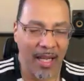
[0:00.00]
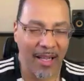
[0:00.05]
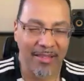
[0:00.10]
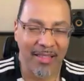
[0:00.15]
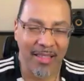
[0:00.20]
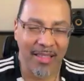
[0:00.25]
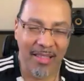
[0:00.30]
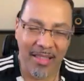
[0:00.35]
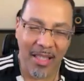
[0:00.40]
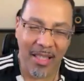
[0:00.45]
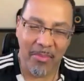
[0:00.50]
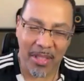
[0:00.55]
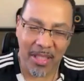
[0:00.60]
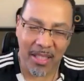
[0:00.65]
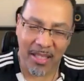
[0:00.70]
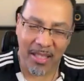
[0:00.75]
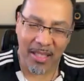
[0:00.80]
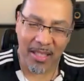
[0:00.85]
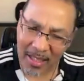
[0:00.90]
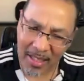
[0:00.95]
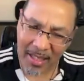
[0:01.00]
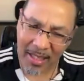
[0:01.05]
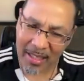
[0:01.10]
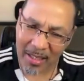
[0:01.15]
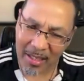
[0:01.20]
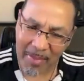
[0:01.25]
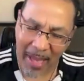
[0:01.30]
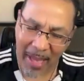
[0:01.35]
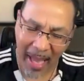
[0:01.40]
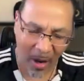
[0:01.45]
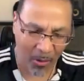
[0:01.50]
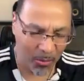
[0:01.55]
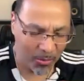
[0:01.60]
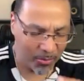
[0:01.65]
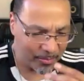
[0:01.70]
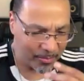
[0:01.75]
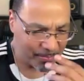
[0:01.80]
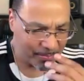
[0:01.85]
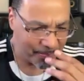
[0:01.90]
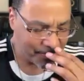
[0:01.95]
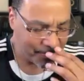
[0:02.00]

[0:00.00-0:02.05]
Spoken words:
I said, let me hear him out.